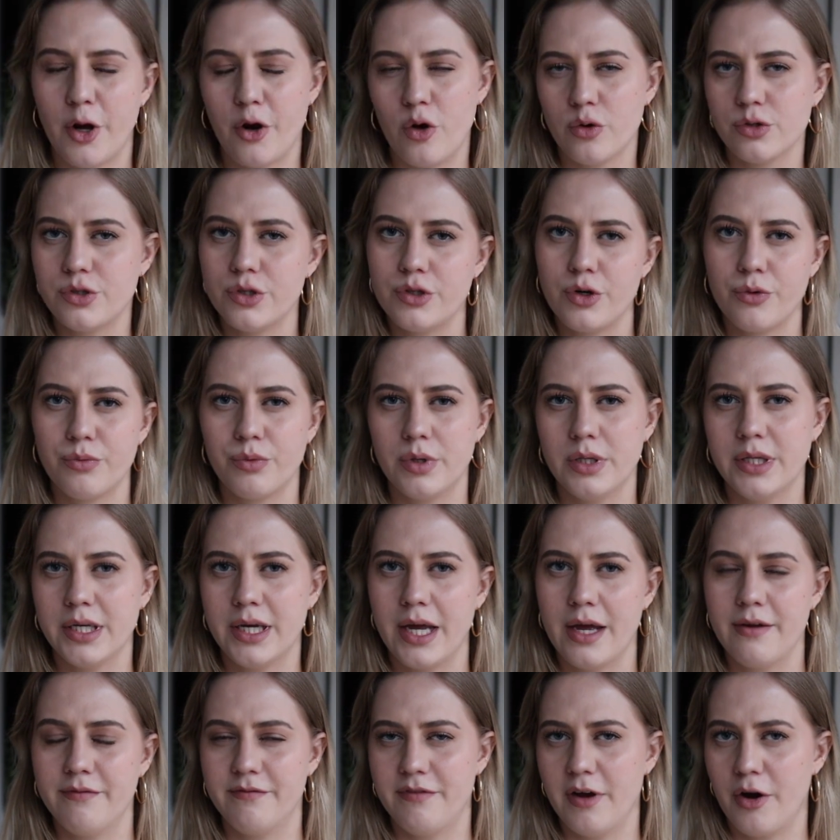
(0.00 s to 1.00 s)
also don't really
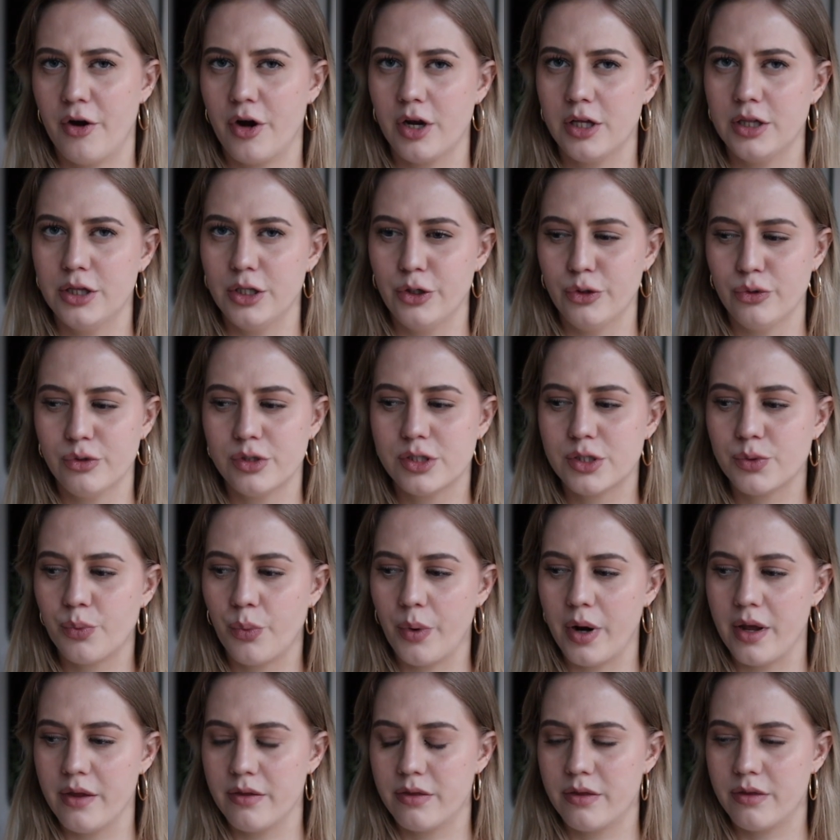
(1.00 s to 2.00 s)
get very loose
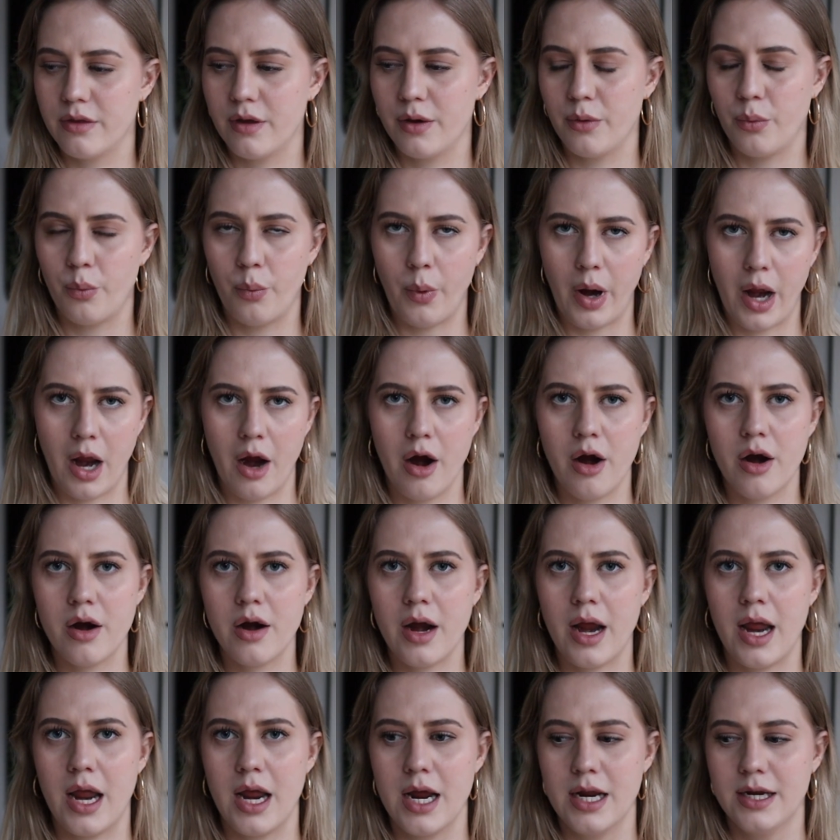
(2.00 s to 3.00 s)
with
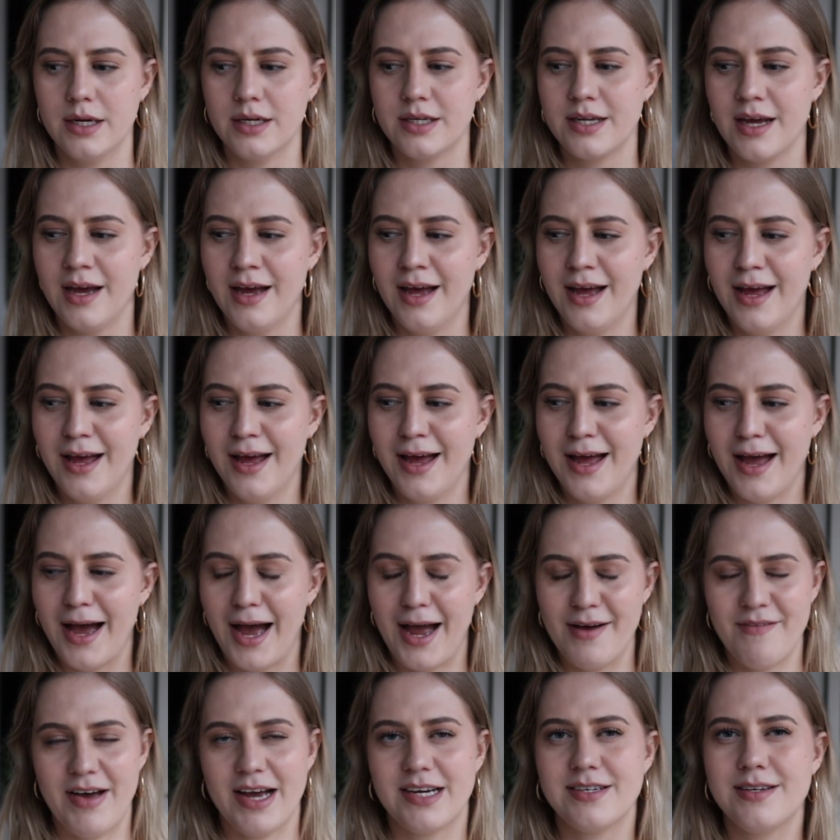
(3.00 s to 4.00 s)
wear, and
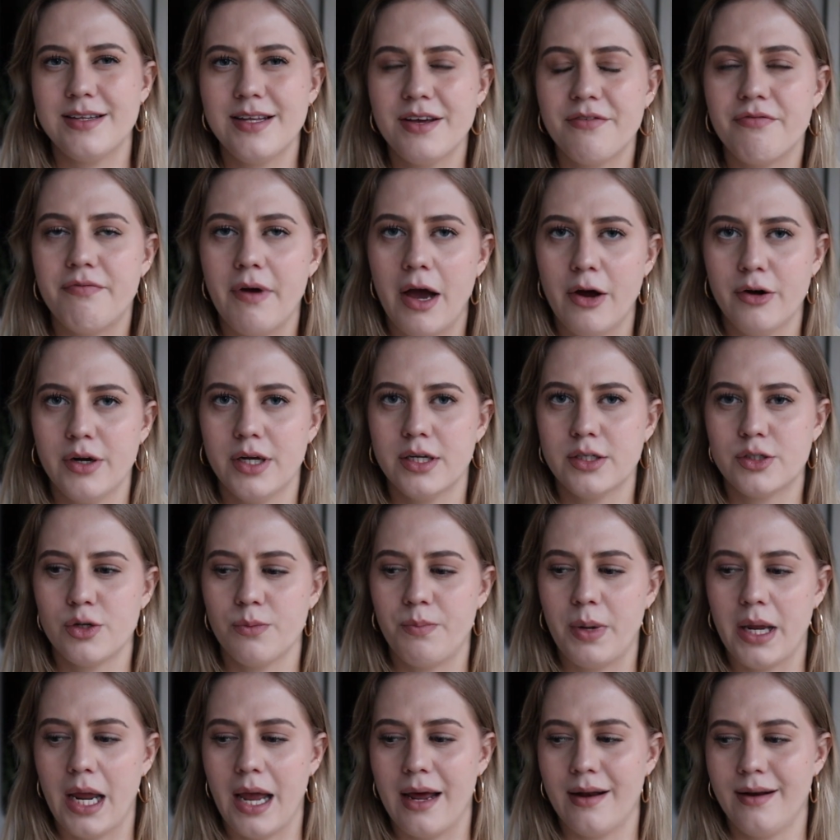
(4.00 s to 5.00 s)
I've actually found it to
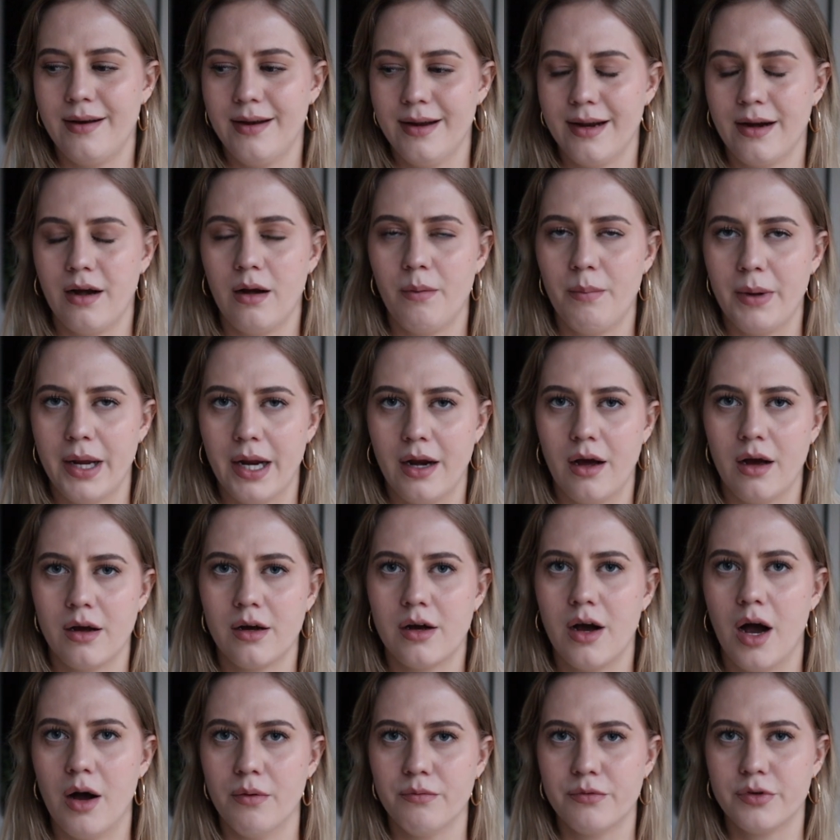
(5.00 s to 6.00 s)
be a little bit
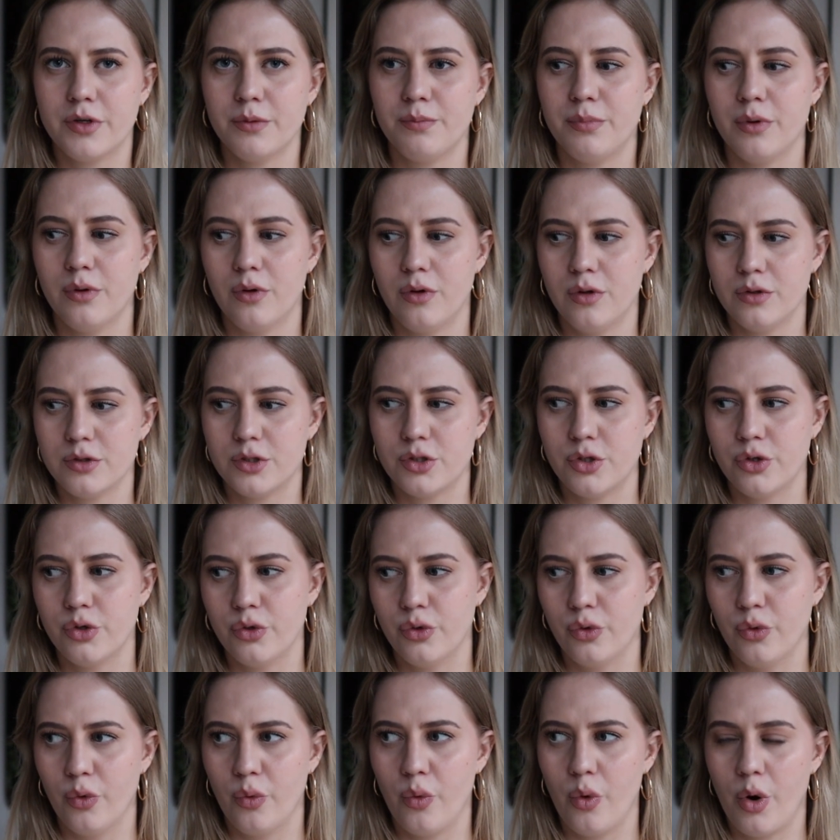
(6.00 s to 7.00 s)
uncomfortable
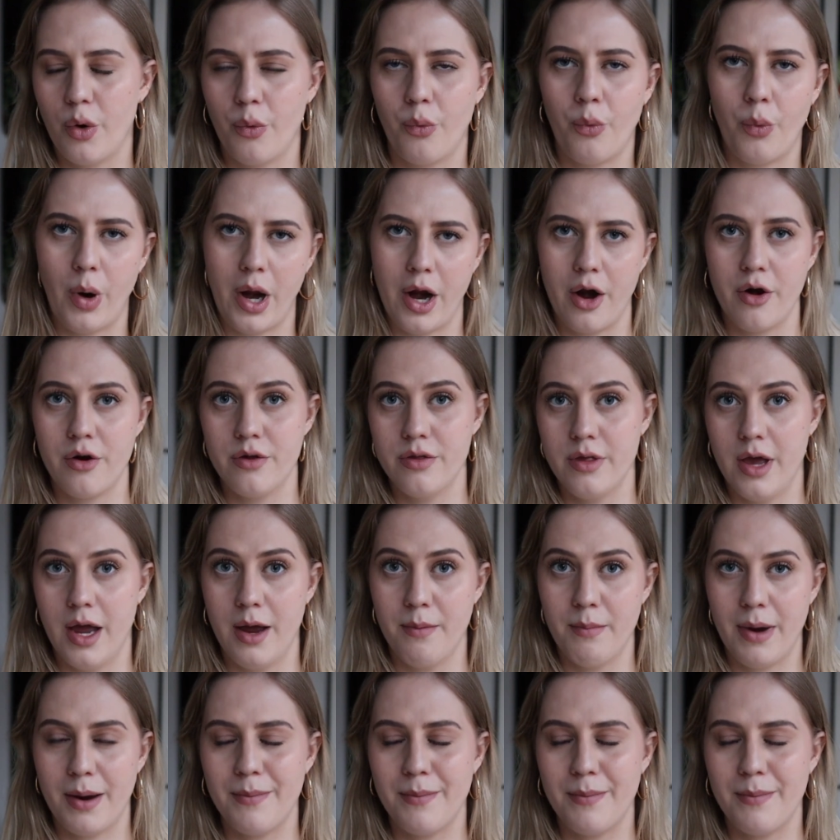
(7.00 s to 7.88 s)
to wear them.